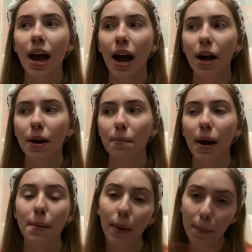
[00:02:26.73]
I
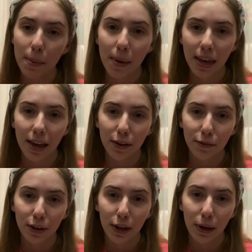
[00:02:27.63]
may be making a
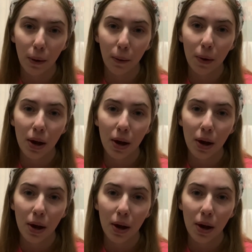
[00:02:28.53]
video